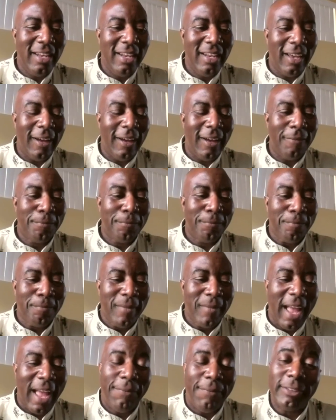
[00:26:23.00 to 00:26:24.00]
And
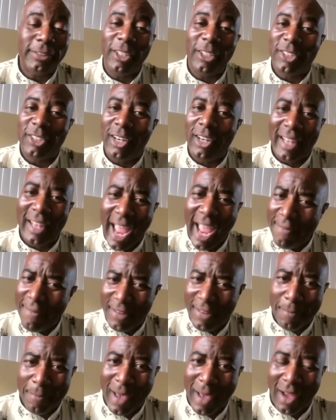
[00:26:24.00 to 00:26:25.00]
at first they started
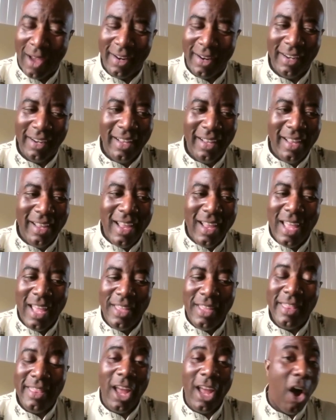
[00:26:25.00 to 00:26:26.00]
laughing about it,
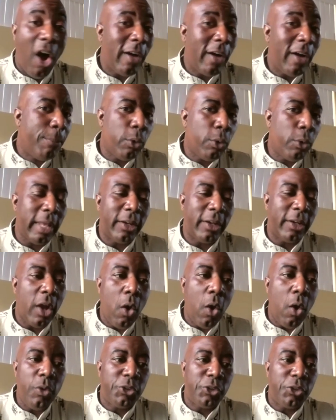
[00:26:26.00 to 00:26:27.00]
and then they all came on
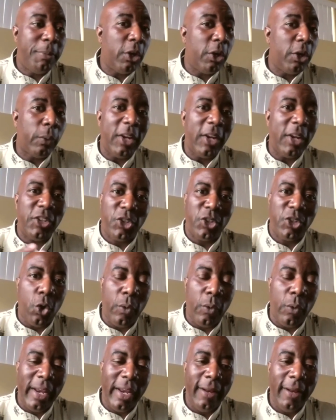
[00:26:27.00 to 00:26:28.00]
board like, oh, this would be a
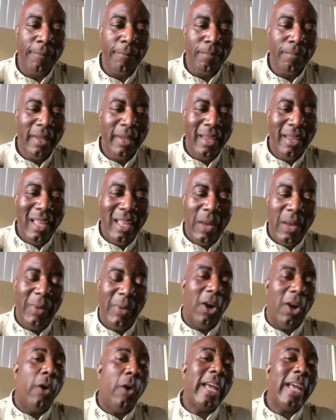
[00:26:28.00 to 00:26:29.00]
great story.
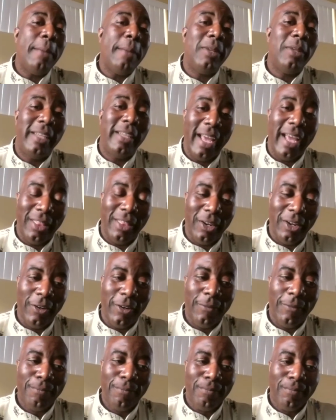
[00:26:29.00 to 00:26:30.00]
And we all came
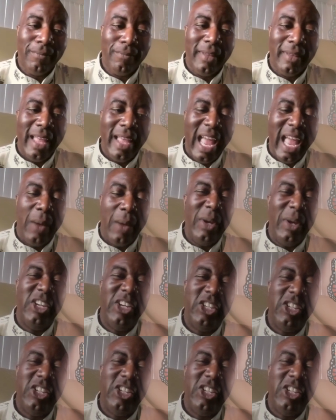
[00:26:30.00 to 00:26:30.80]
together, and